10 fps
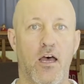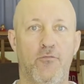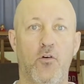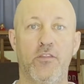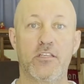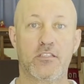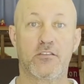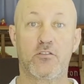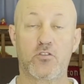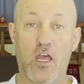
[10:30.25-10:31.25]
for this
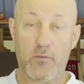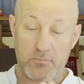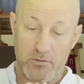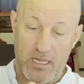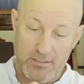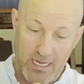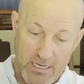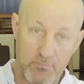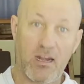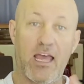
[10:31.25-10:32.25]
to
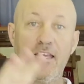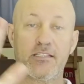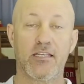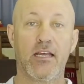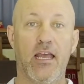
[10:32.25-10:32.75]
take place,